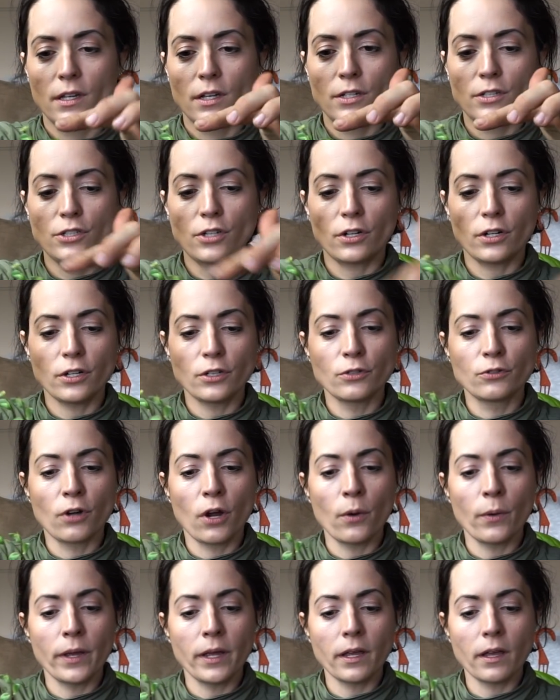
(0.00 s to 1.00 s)
started
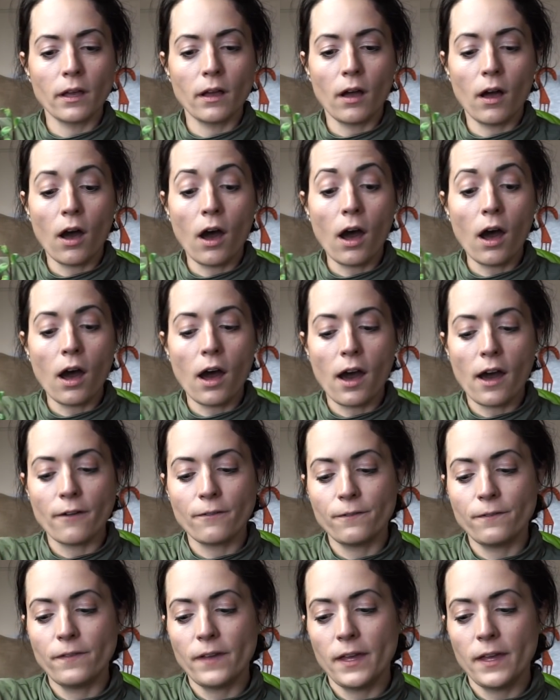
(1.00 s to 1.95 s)
growing off,